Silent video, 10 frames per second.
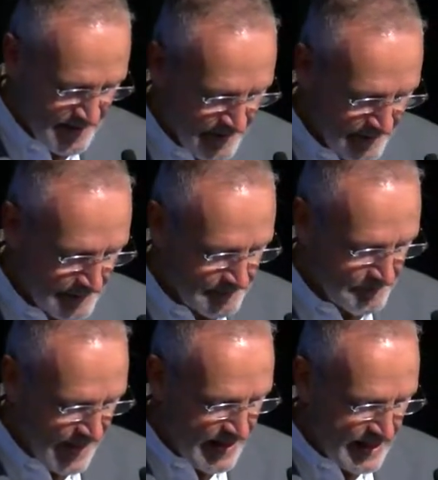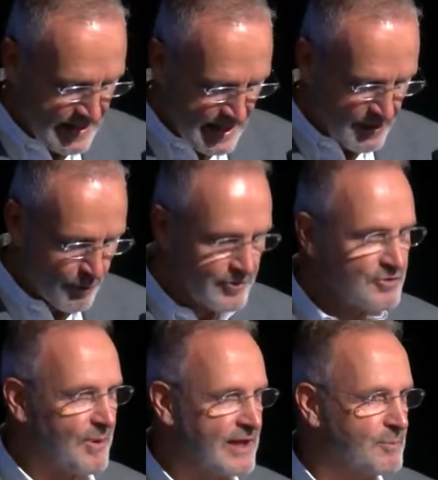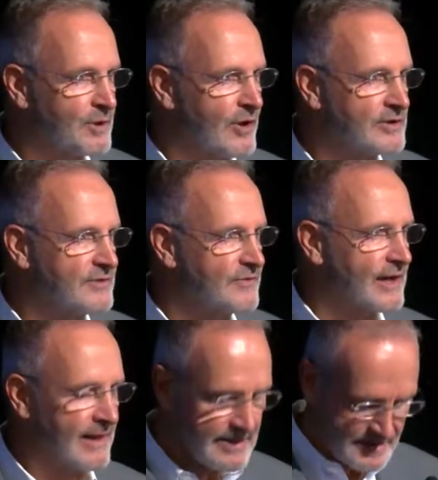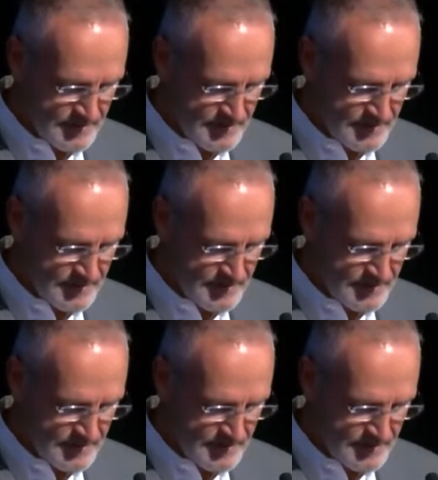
Um, and in order to make it productive, I'd like